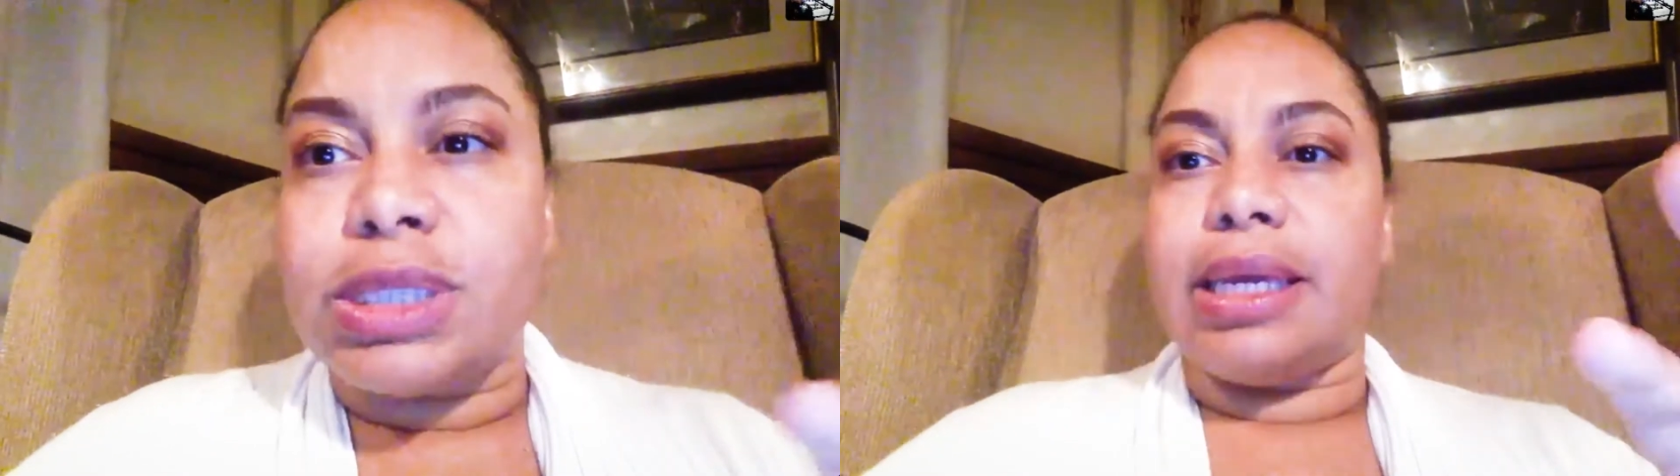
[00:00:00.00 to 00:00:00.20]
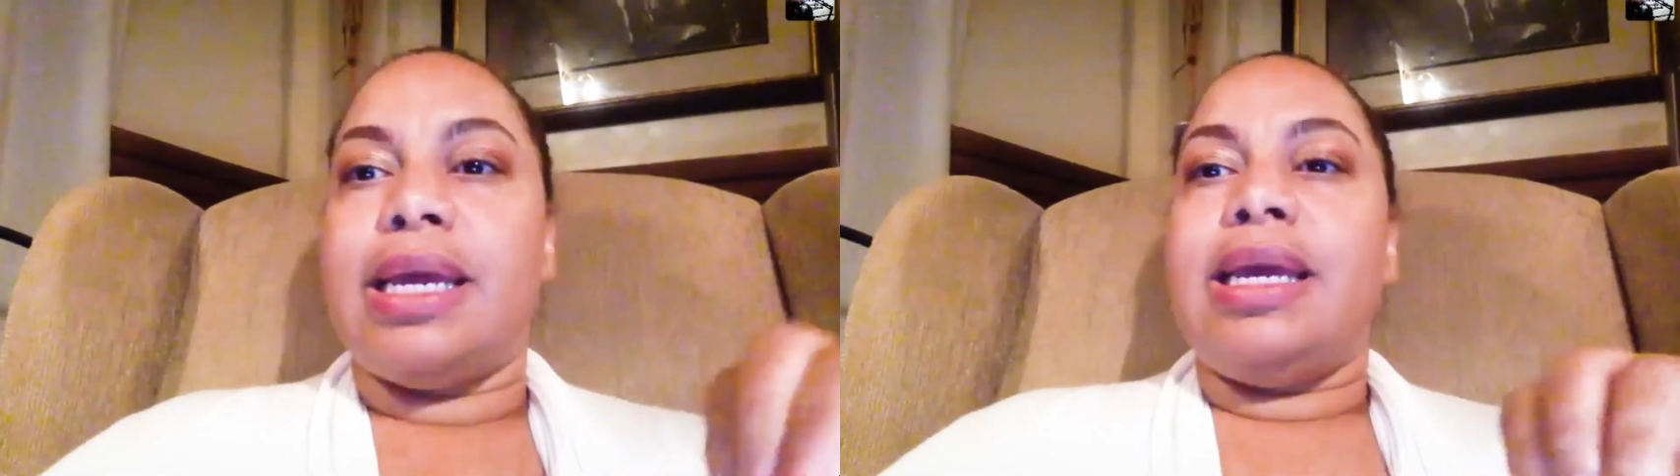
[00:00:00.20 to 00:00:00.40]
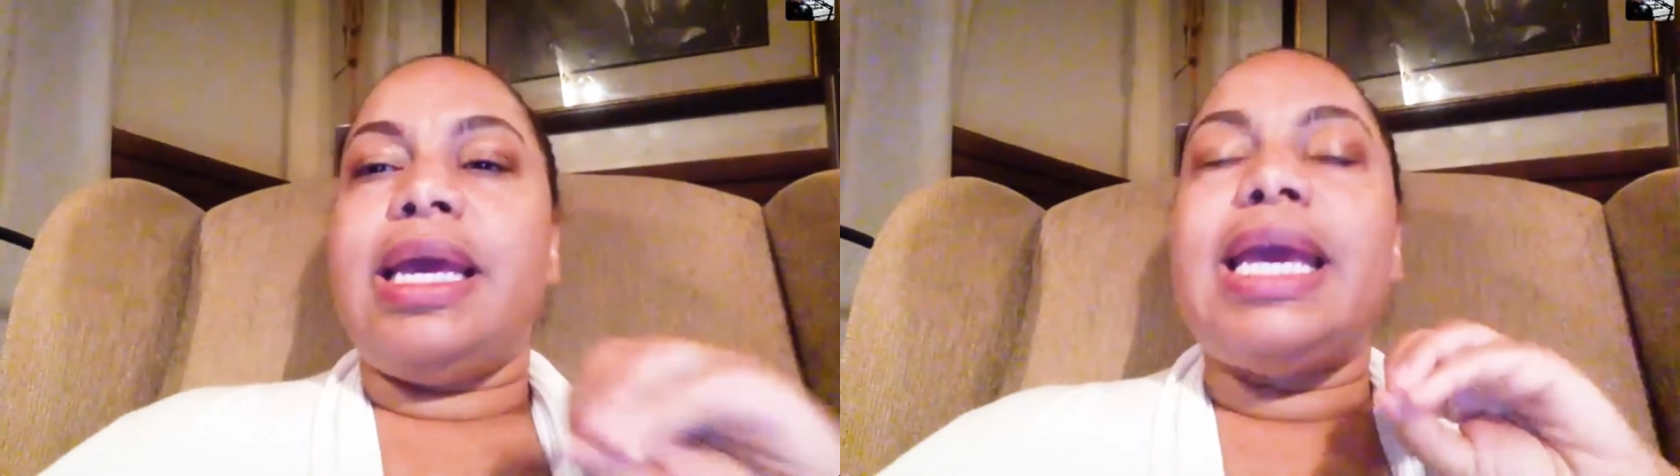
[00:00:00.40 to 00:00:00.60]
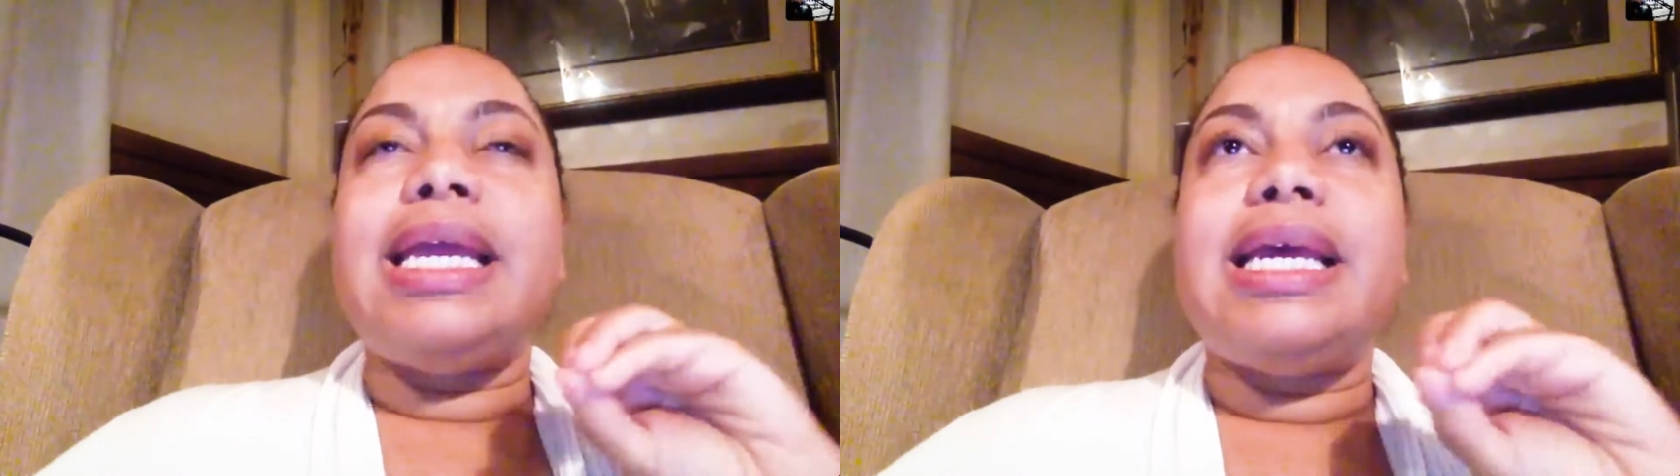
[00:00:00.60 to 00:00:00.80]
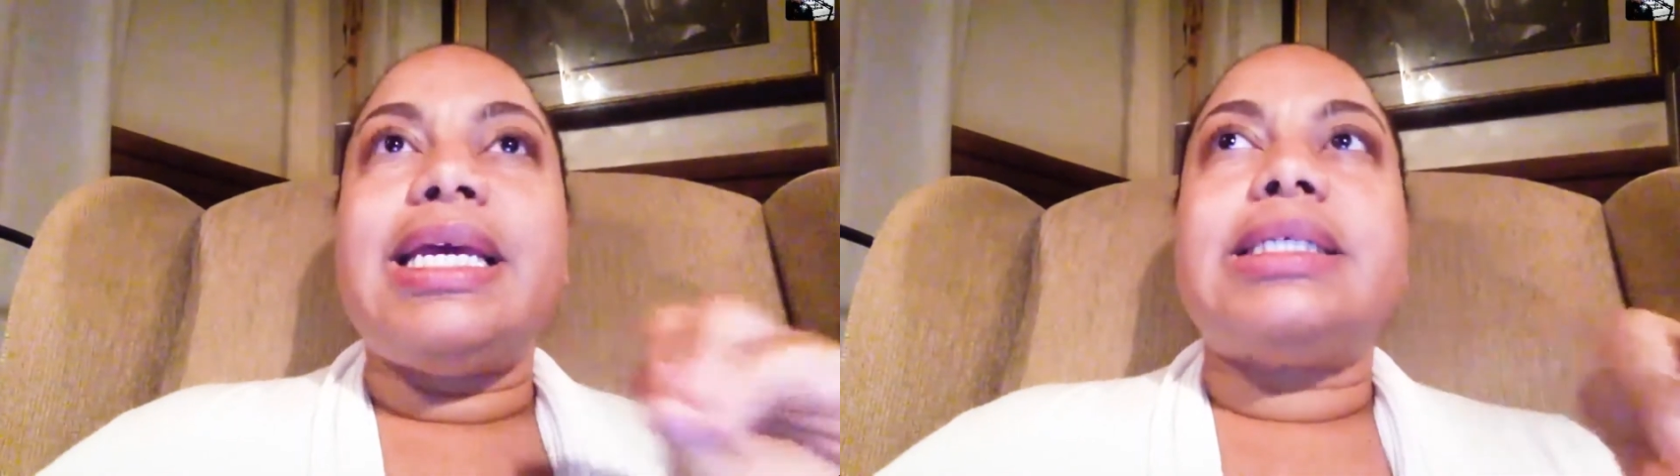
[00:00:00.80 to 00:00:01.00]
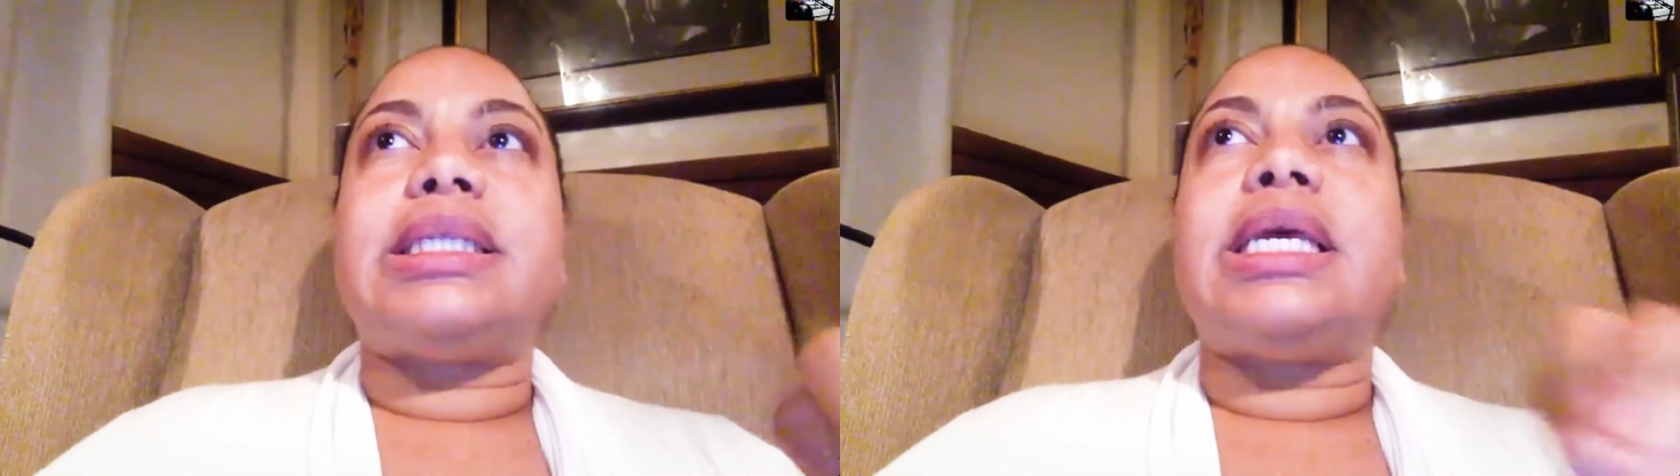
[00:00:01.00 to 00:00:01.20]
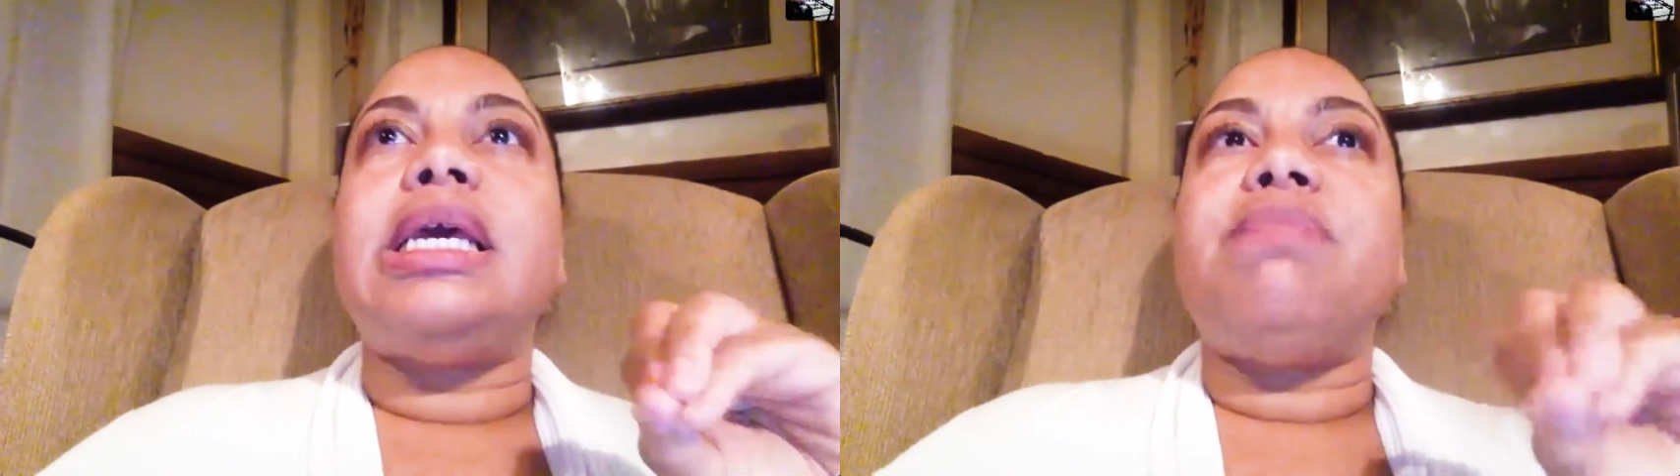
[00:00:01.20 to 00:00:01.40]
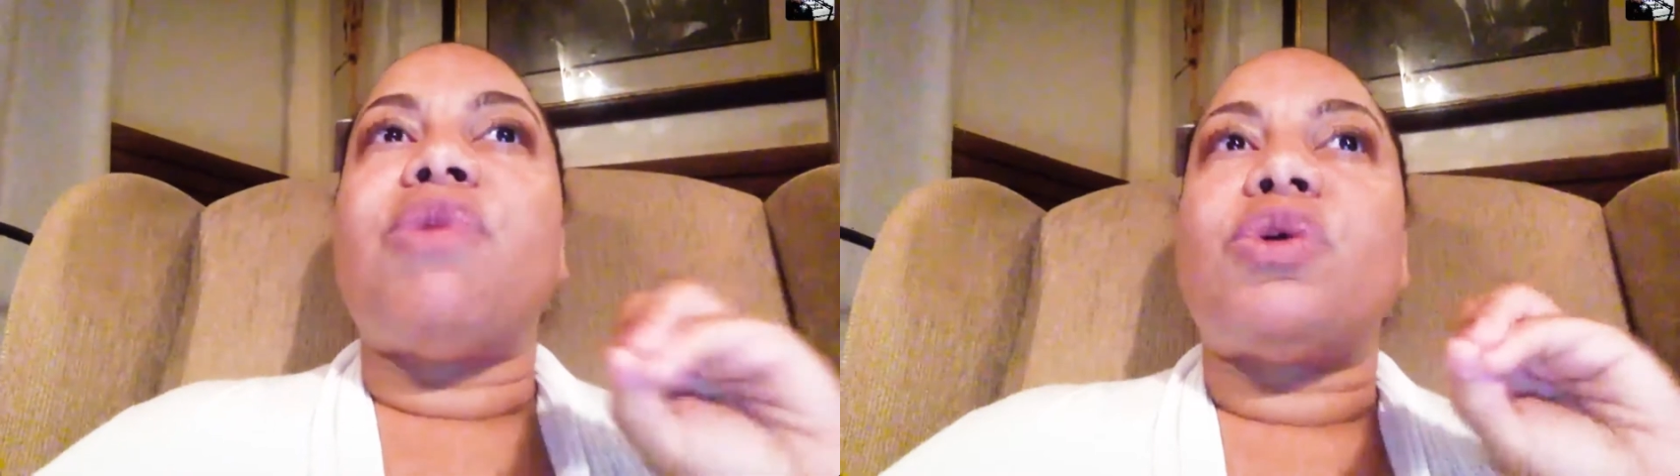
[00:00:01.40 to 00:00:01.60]
It is the
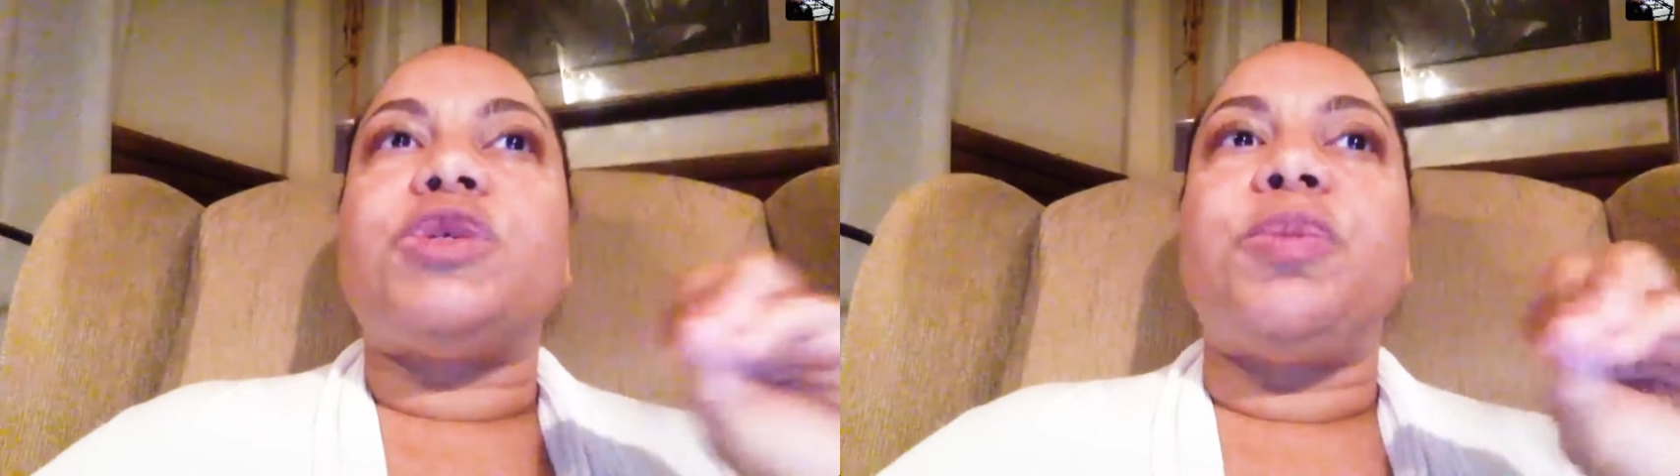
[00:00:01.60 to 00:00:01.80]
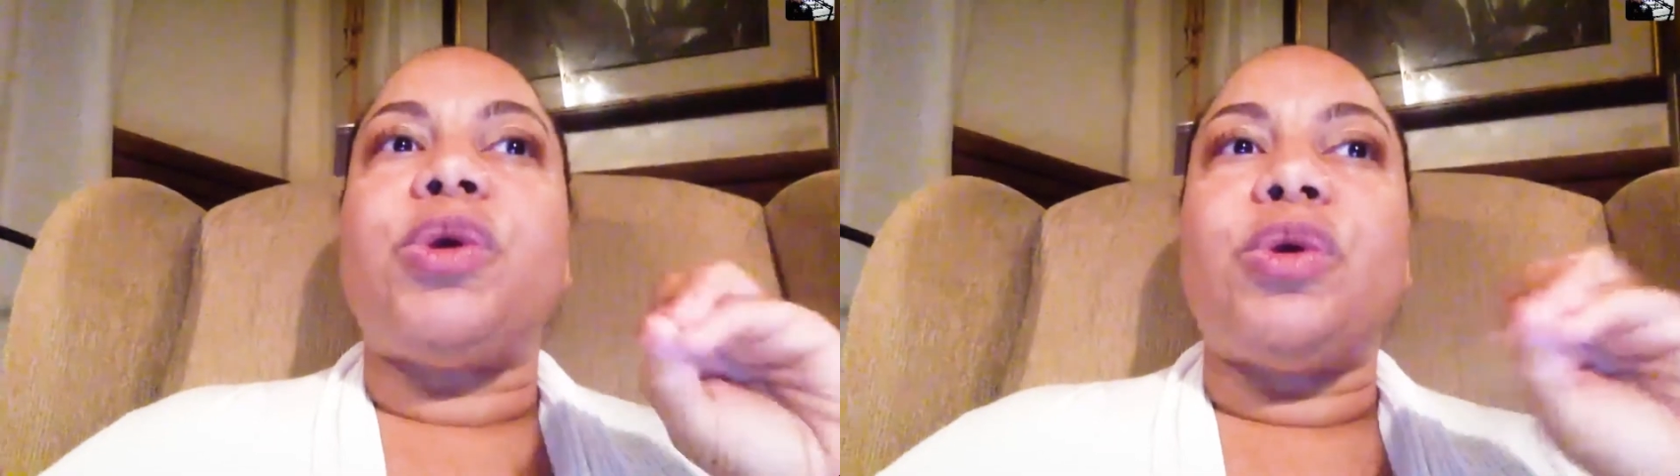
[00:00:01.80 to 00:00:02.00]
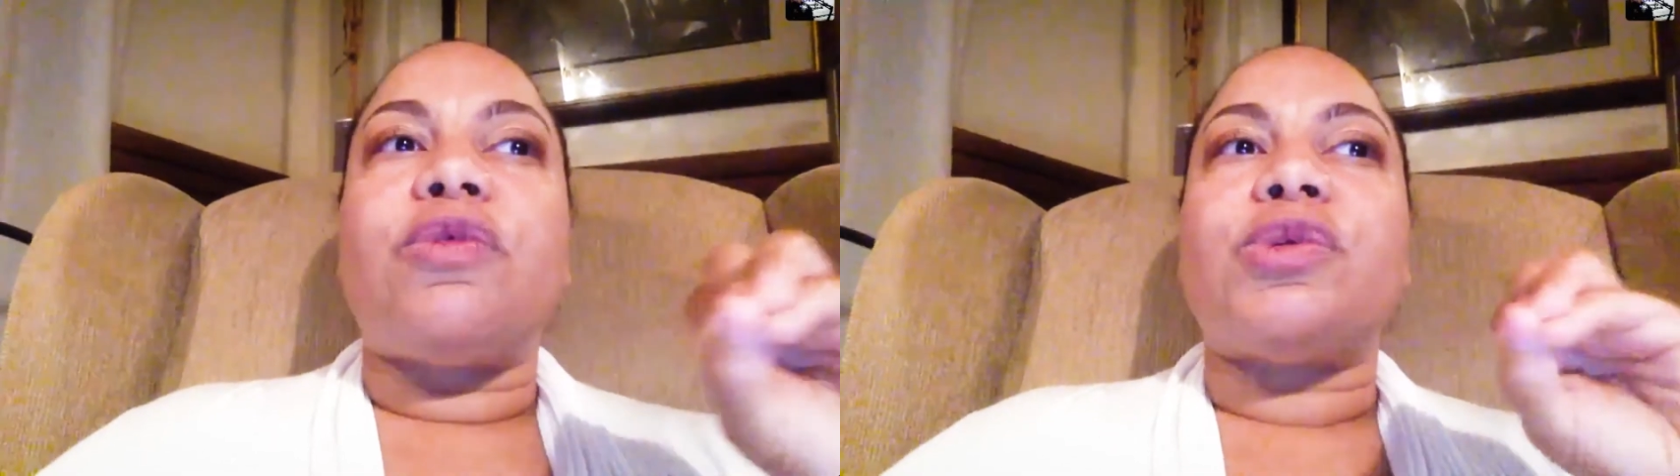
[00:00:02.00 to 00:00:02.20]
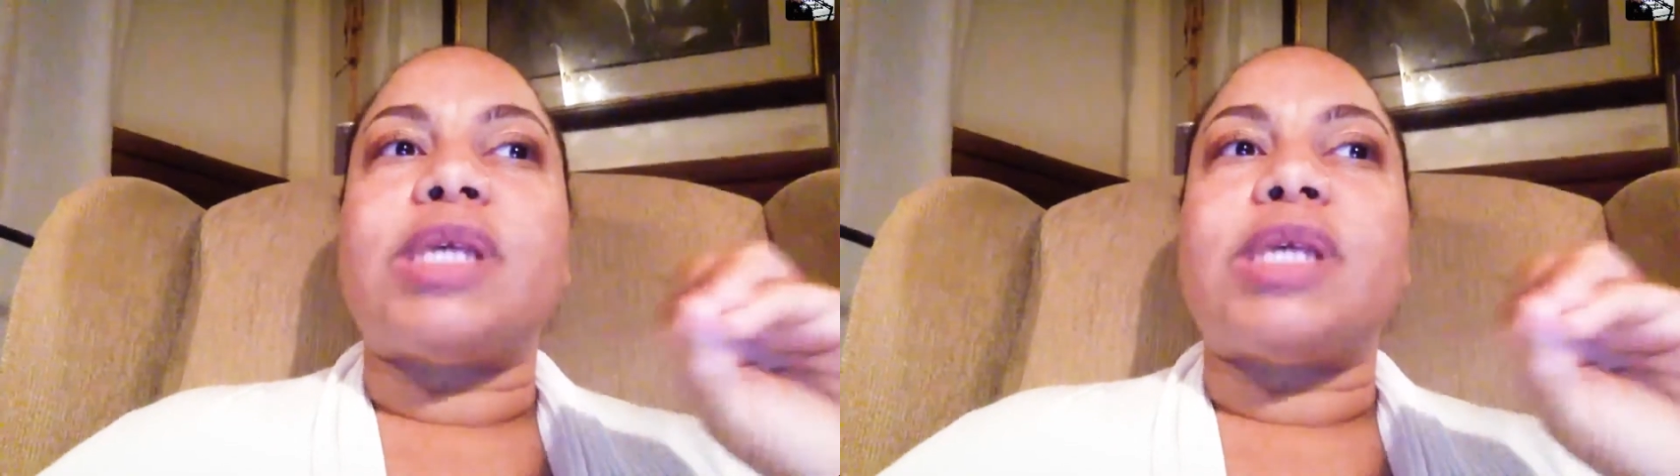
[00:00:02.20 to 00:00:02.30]
most beautiful site.